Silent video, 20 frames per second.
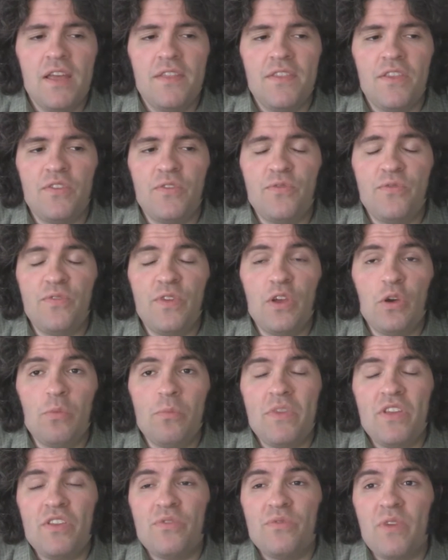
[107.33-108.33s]
this
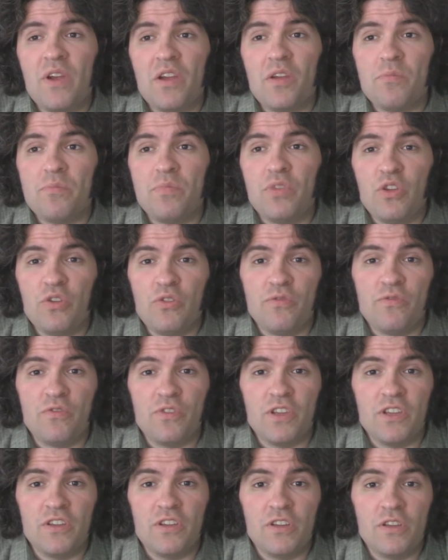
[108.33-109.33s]
film is very
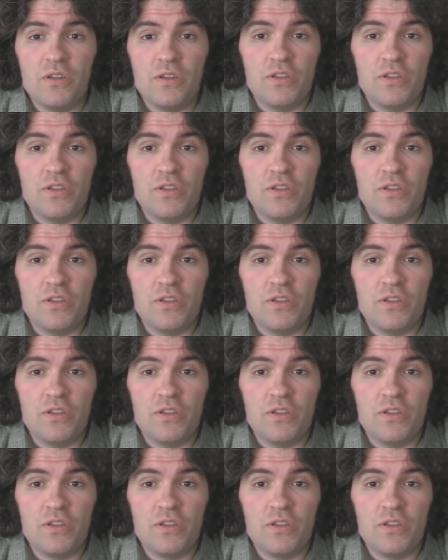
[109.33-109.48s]
beautifully